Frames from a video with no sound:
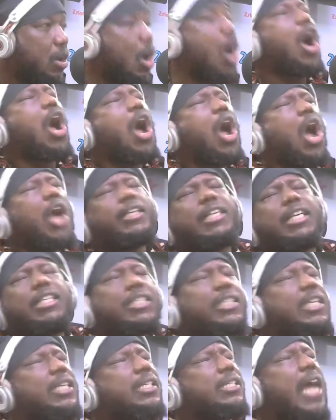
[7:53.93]
All these
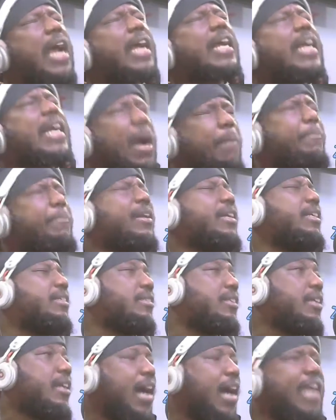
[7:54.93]
things are
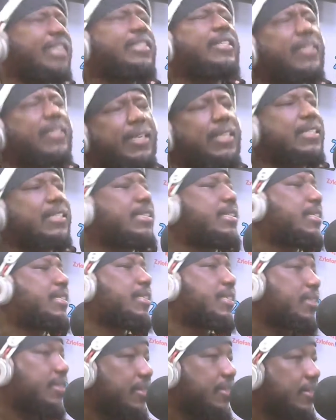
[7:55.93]
gambling and
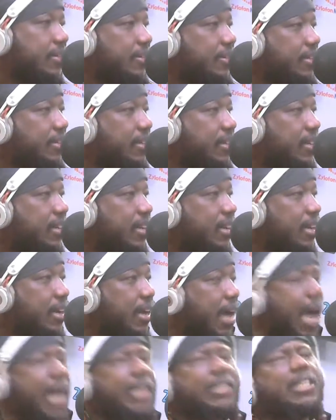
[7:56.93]
tricks.
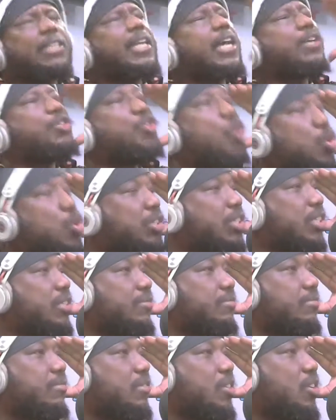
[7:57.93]
Until the youth
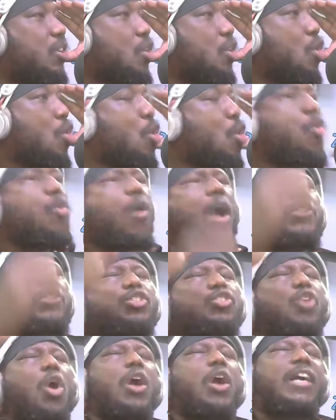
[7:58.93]
who are
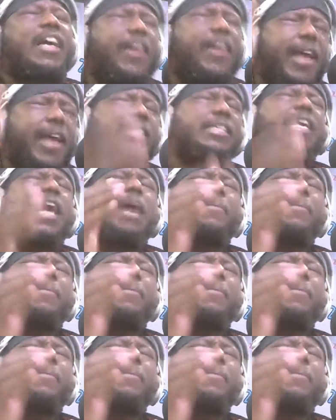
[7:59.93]
so crazy